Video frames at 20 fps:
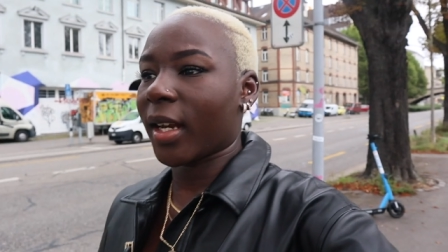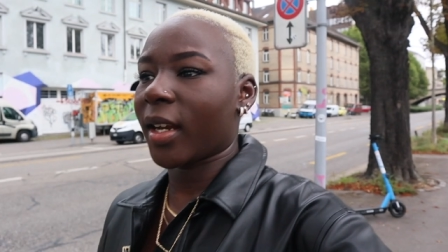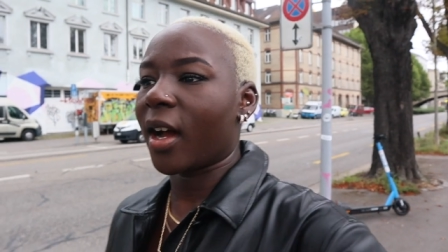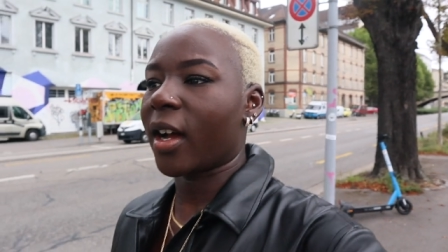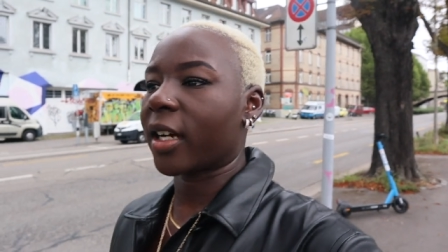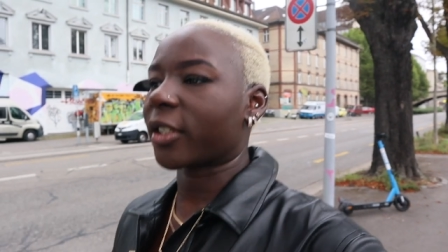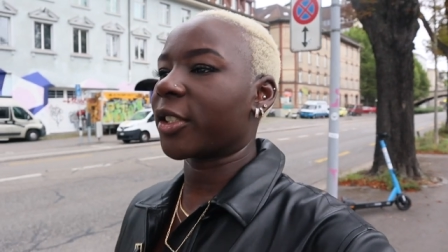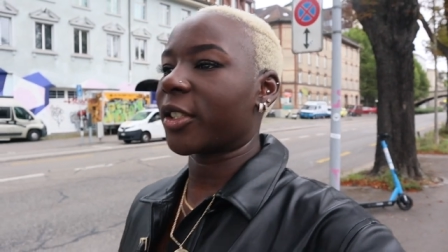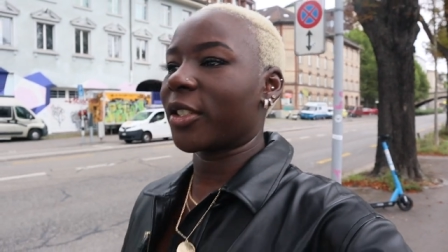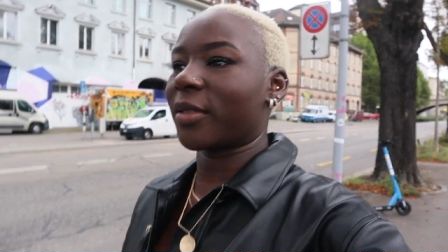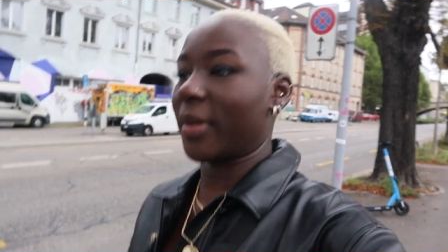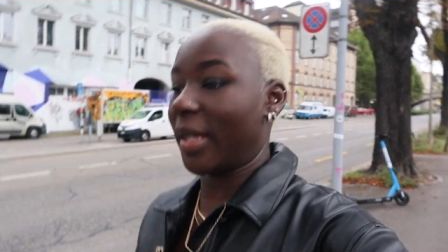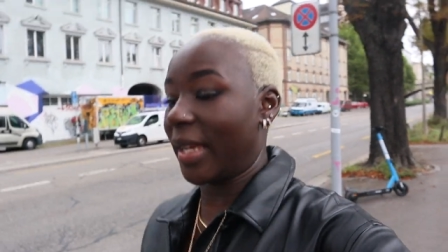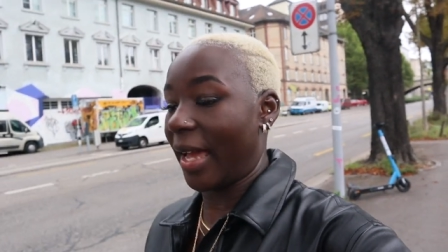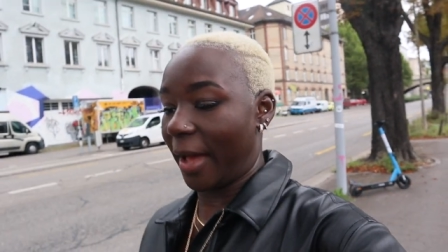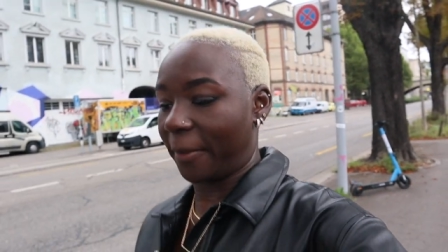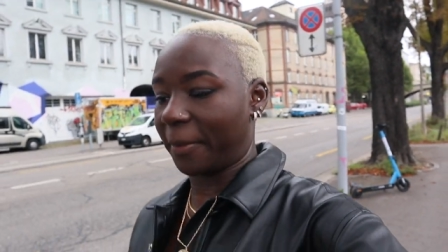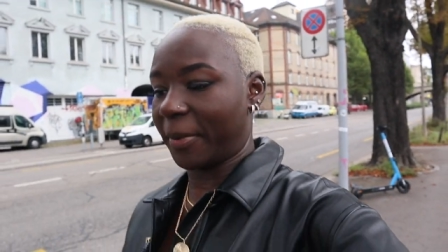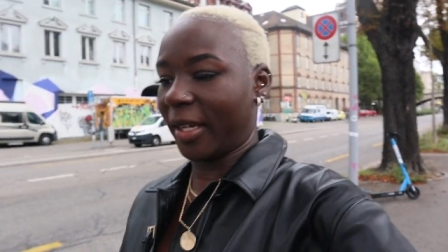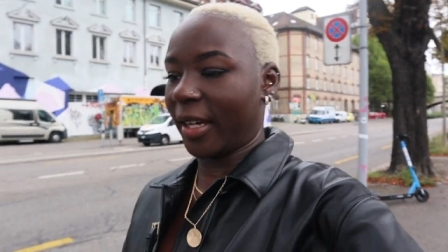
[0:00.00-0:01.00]
And I couldn't be
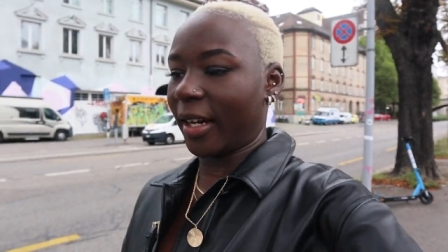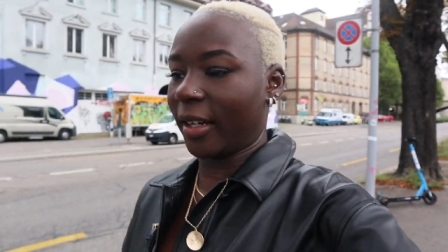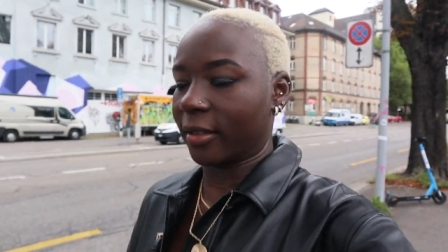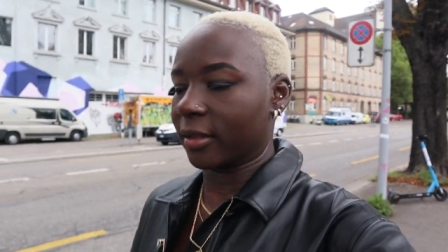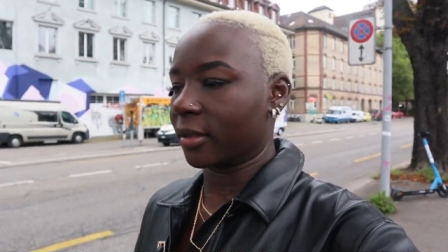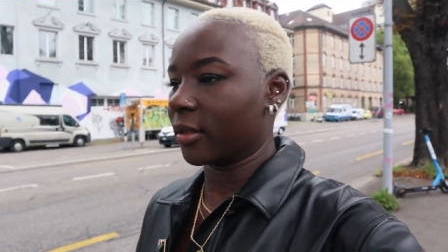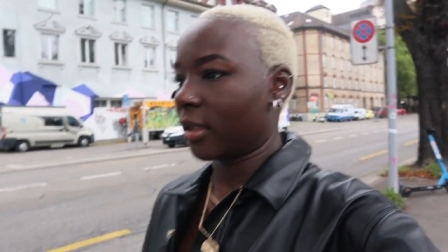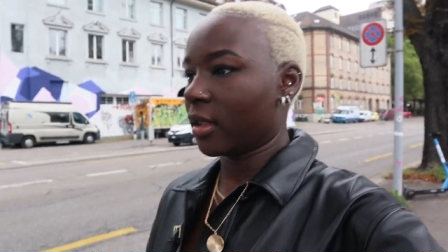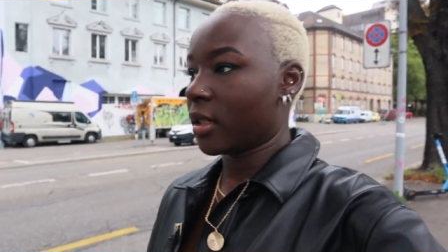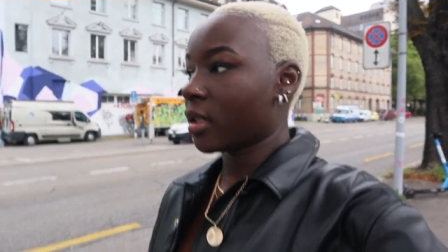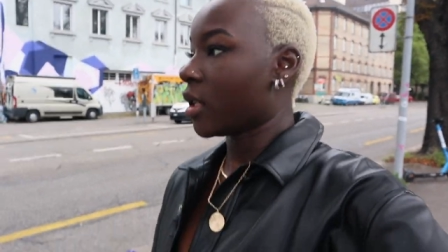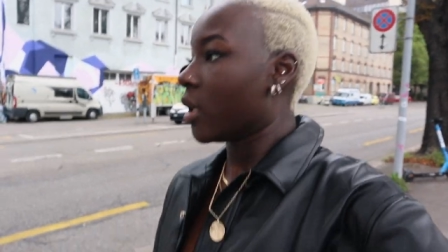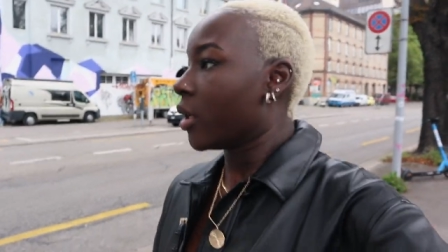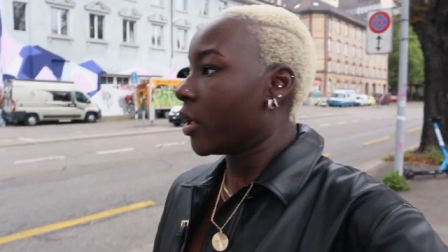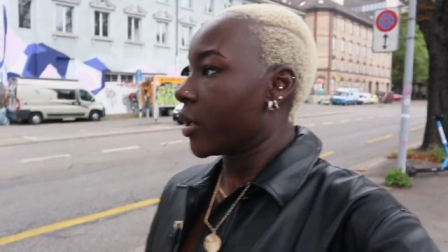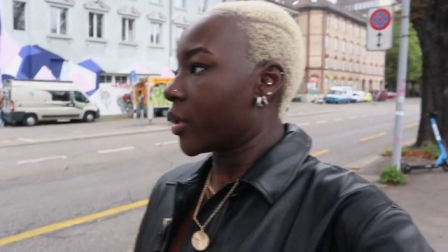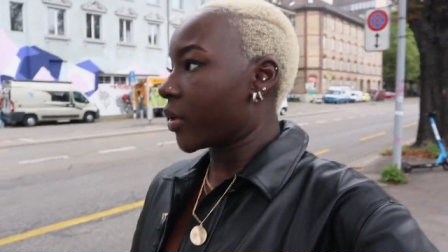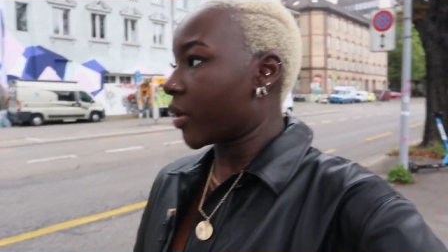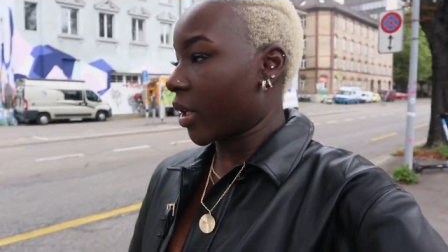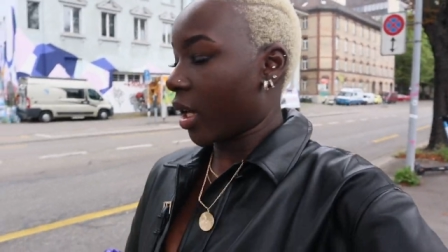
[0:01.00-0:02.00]
happier.
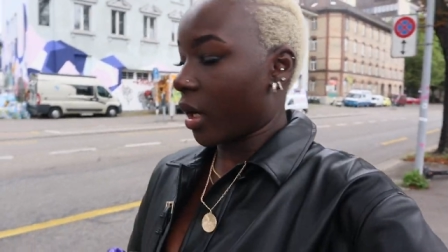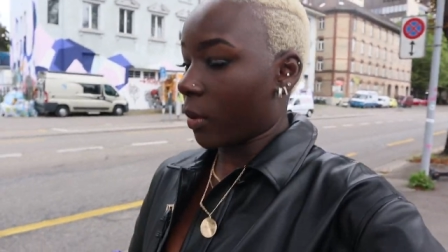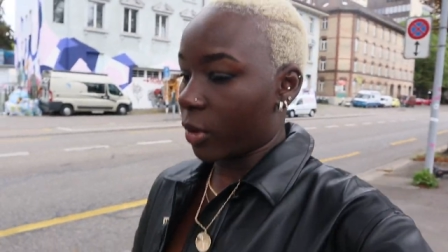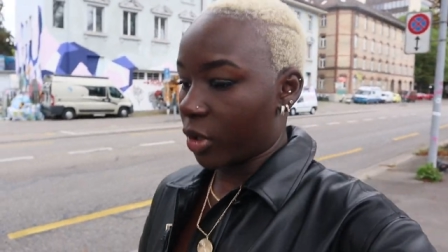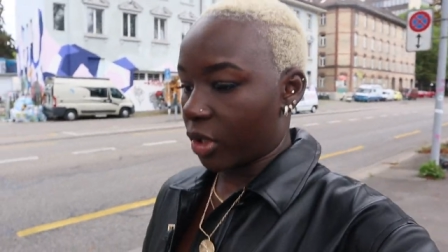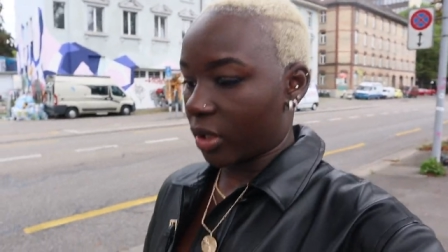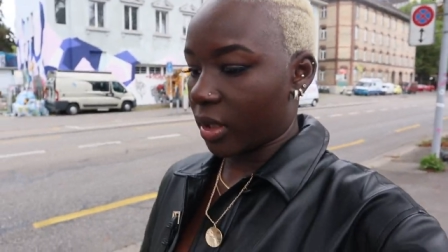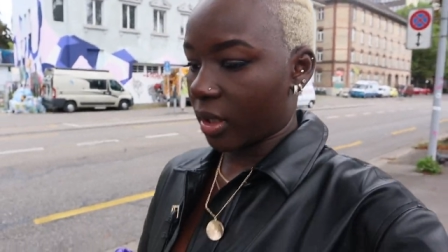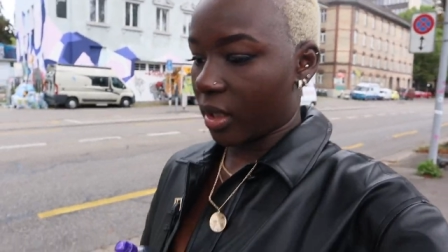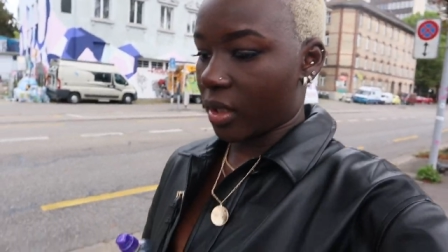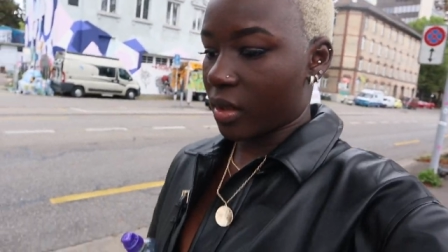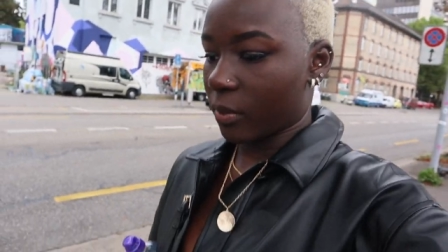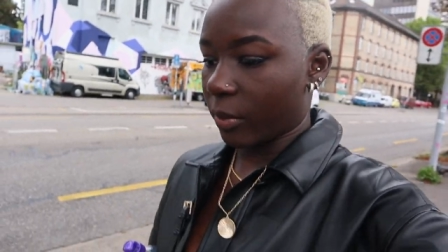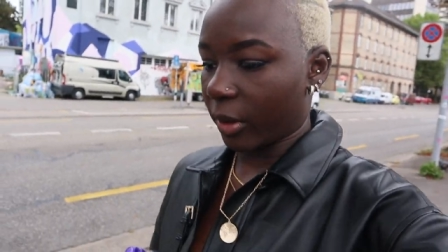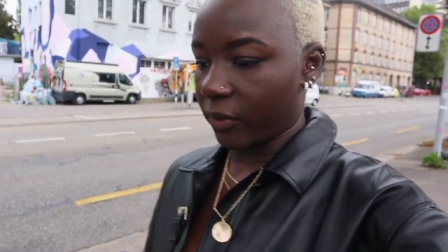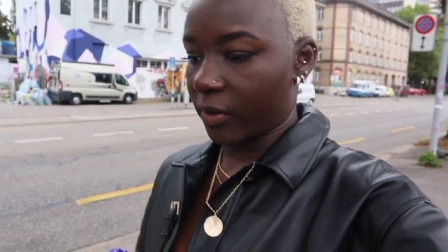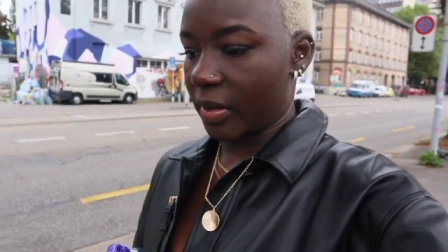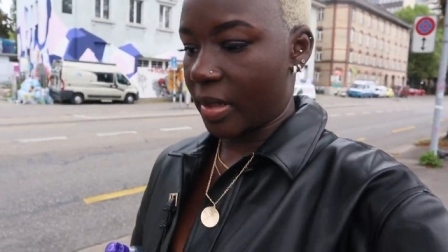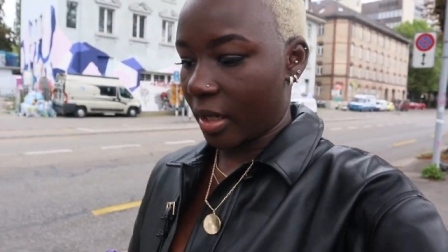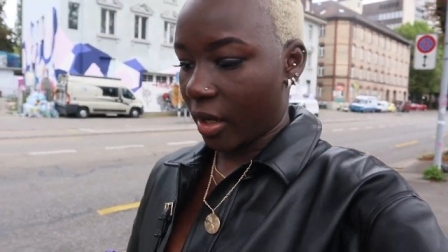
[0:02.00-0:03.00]
So yeah, we're just gonna get some
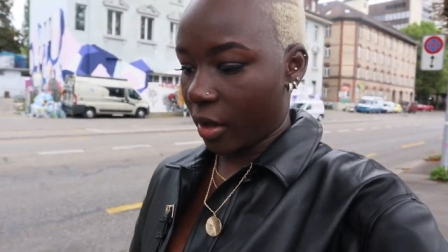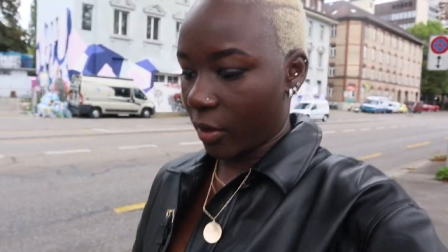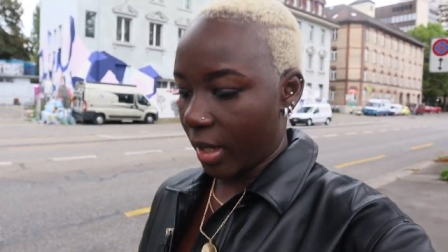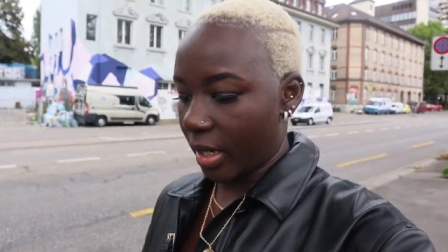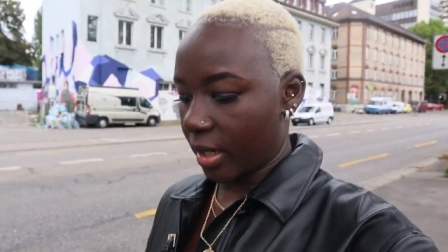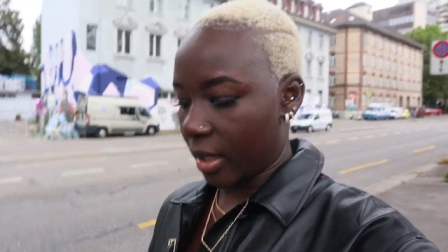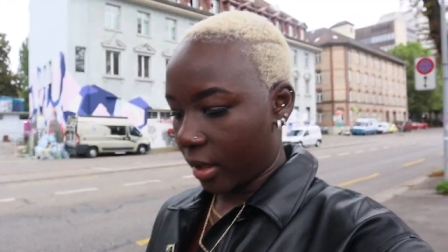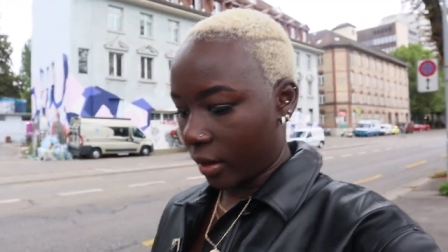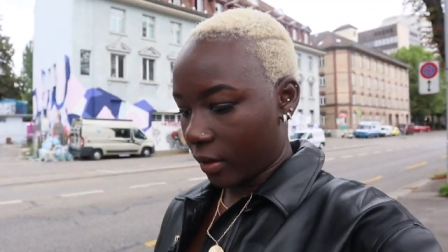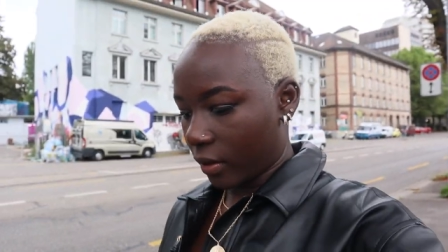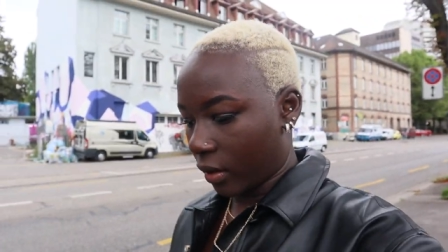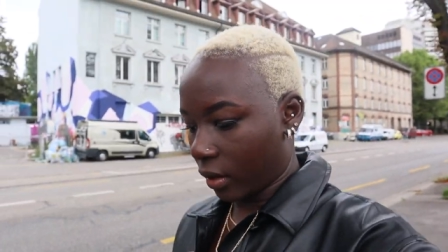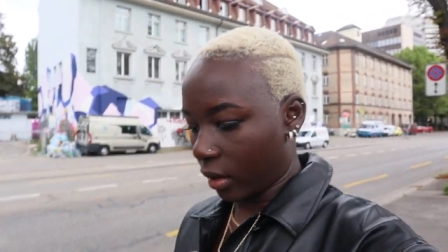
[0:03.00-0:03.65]
breakfast now and then.